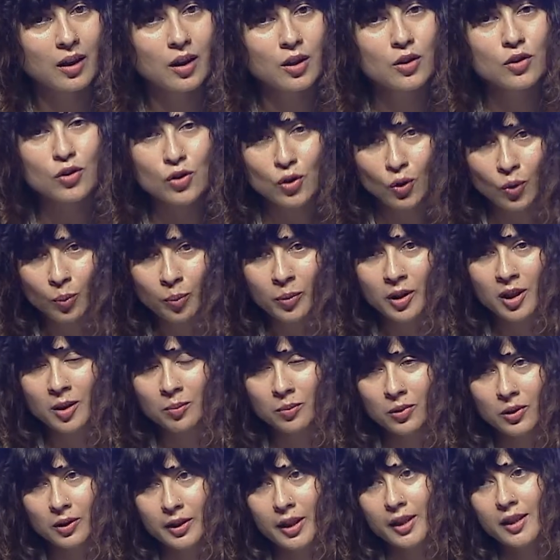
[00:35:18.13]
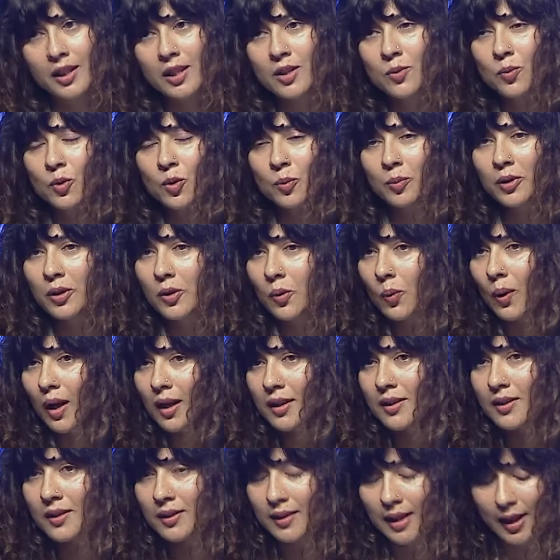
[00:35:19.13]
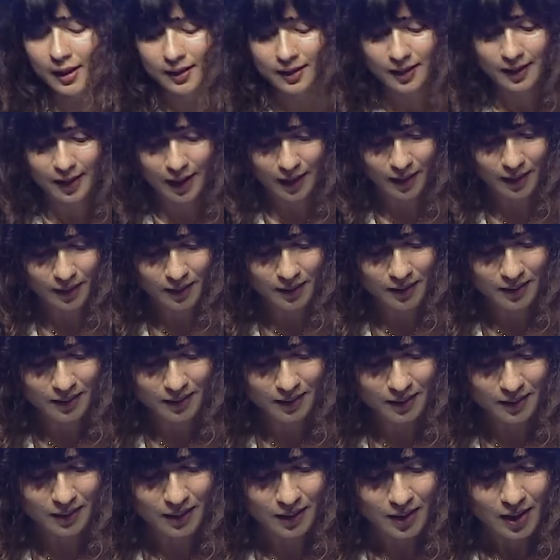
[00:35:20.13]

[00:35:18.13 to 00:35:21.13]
so minimal that it would be quieter than the night.